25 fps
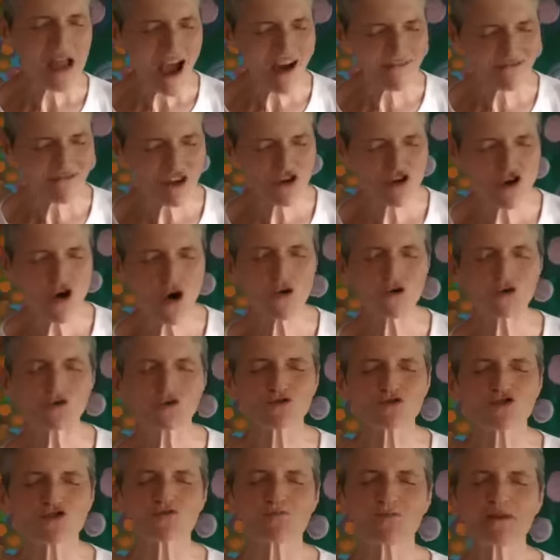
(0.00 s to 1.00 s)
Have a
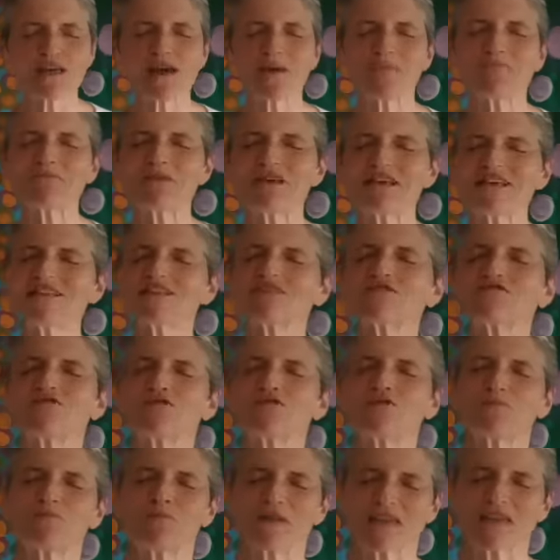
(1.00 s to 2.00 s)
goal to be a
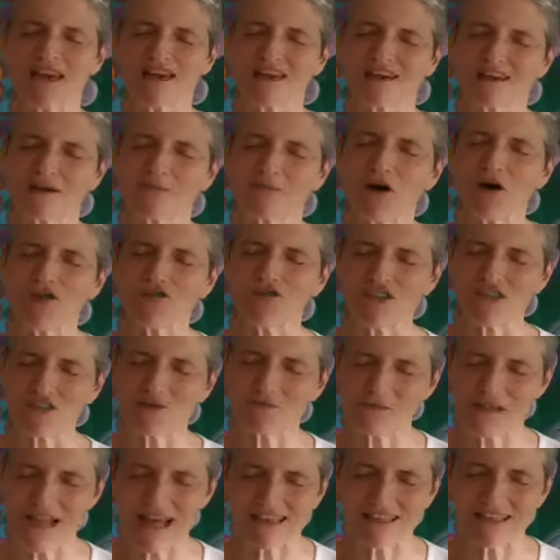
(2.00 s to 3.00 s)
peaceful being upon this
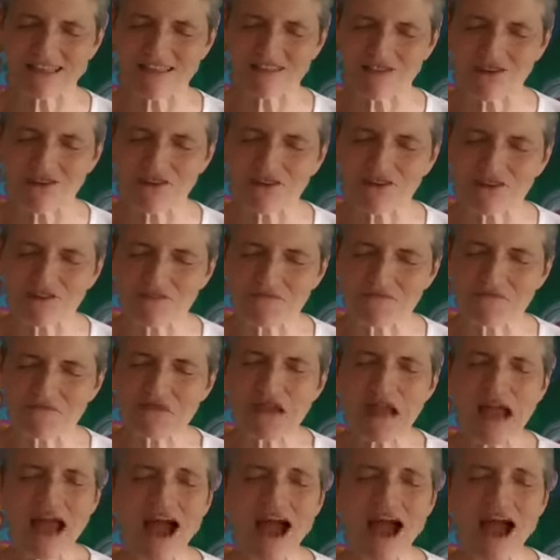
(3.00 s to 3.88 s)
planet Earth.